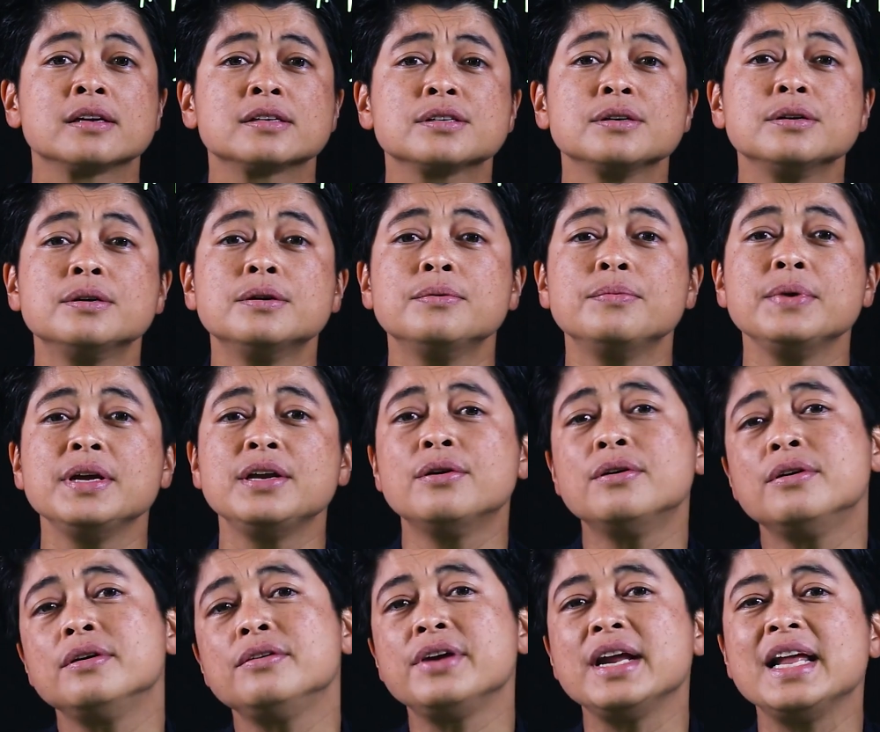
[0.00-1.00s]
So we
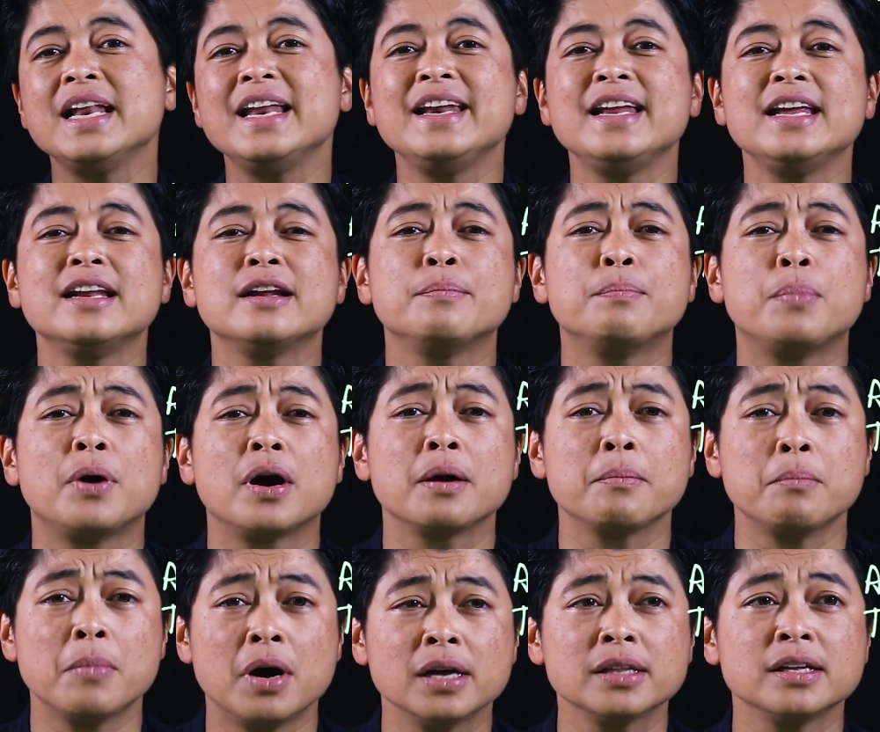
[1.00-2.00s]
don't really need a
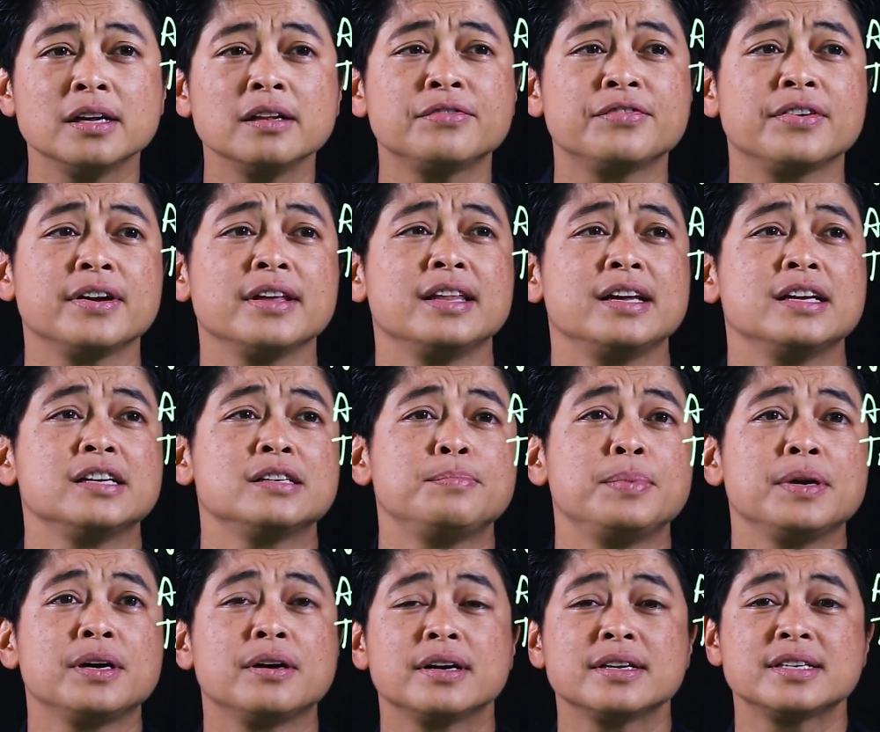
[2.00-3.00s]
bar model for this,
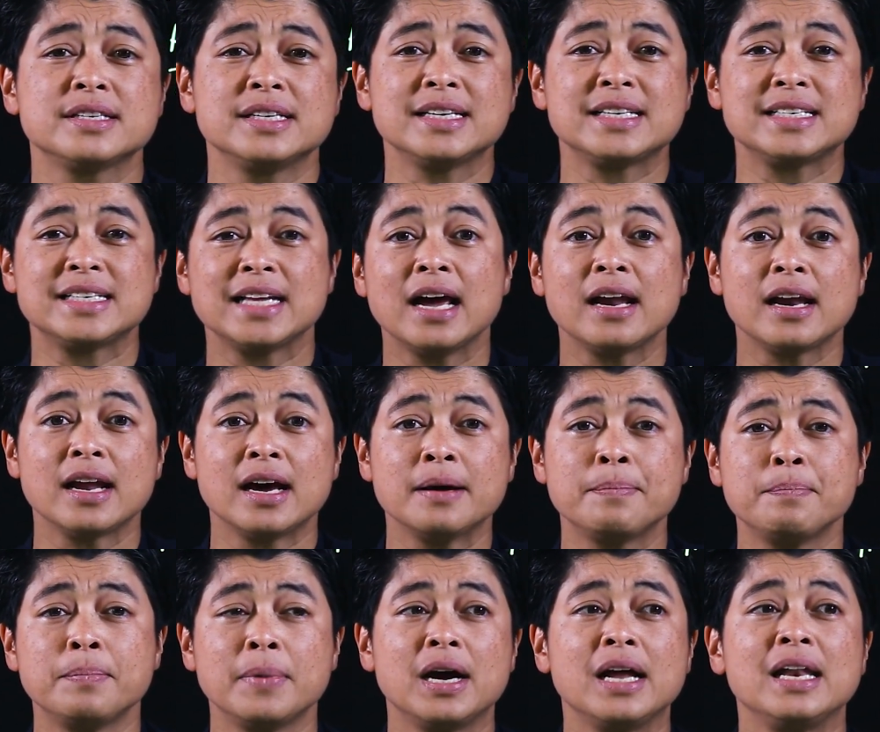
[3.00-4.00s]
because this
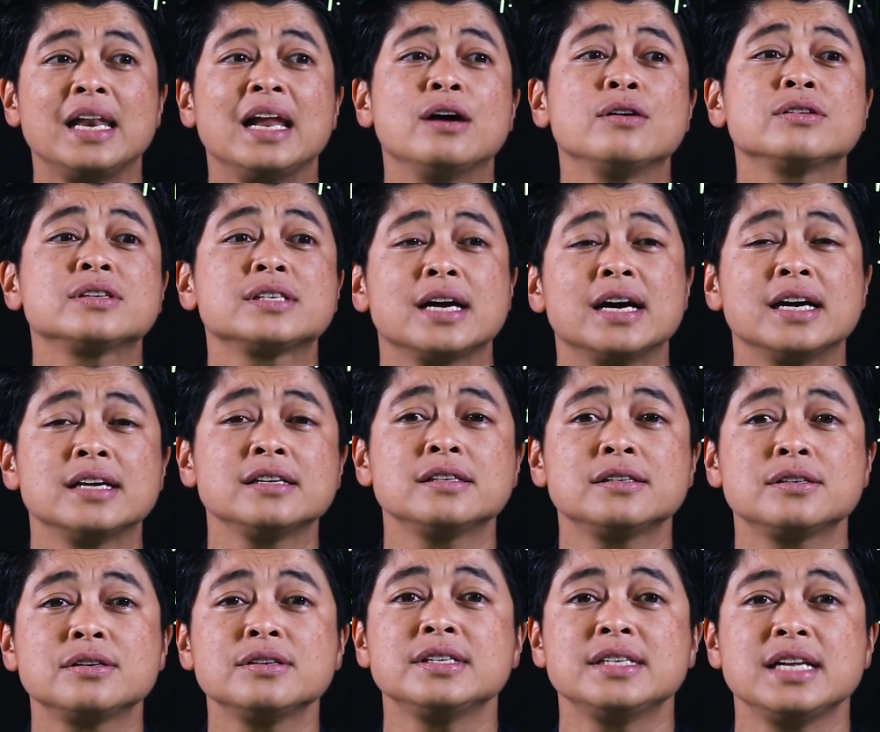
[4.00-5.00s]
setup allows
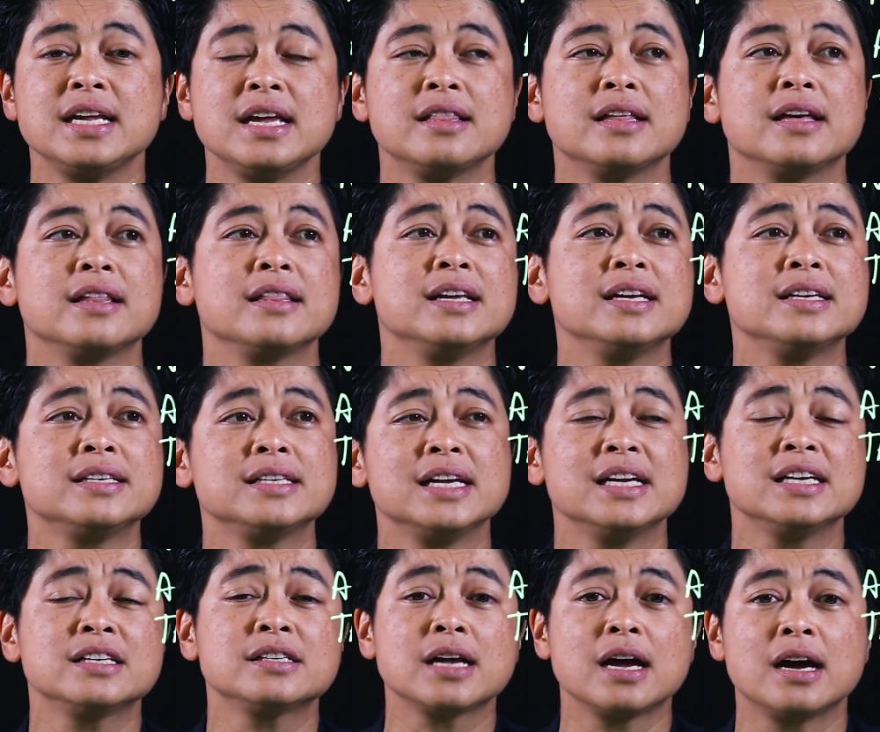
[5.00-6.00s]
us to see that this
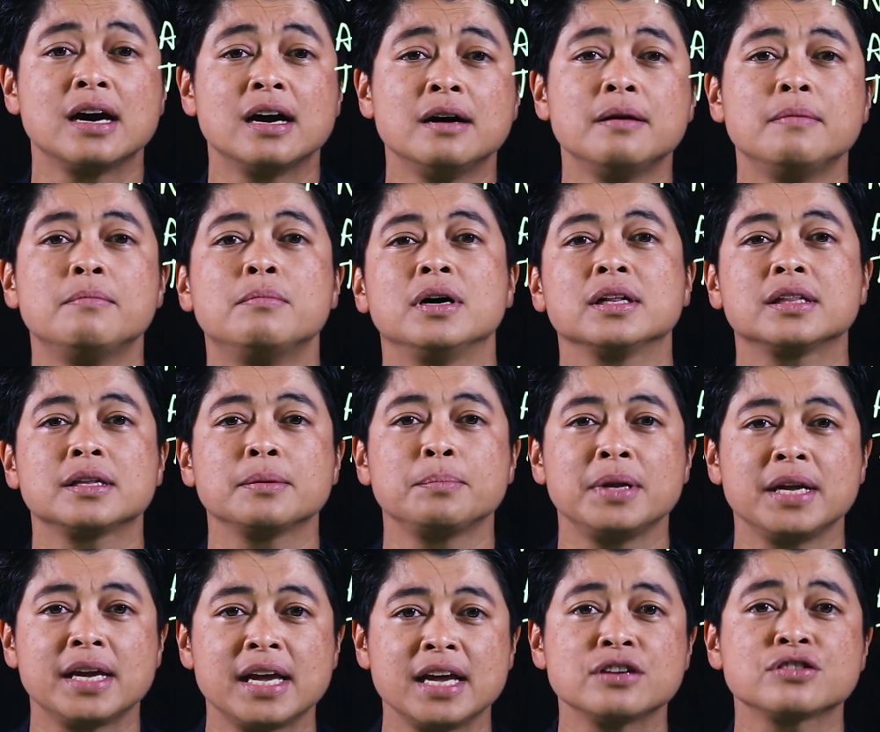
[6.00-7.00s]
is a
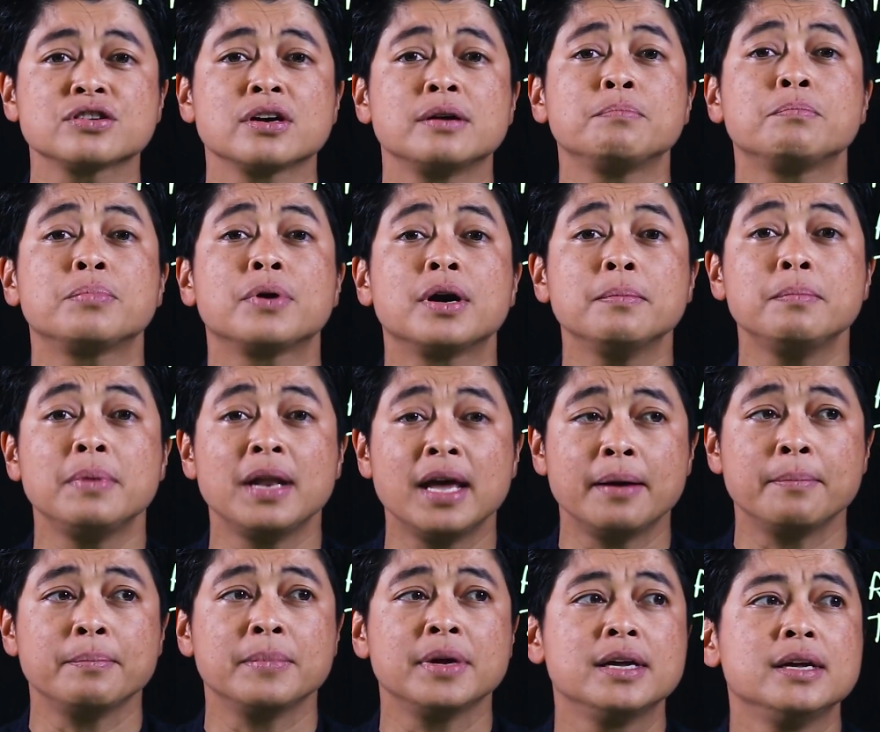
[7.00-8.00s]
multiplication
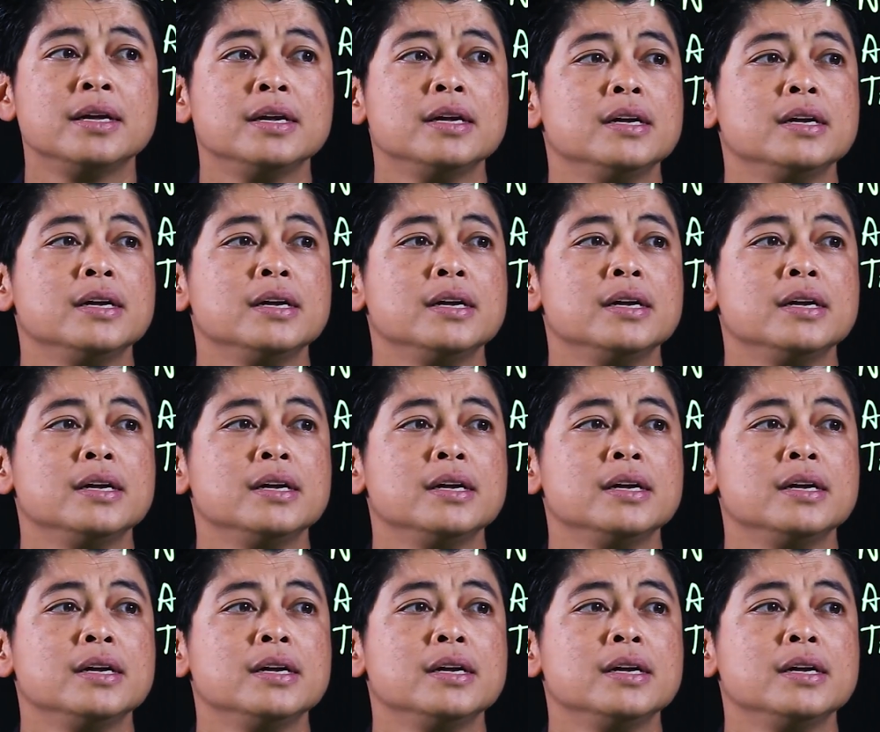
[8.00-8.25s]
problem.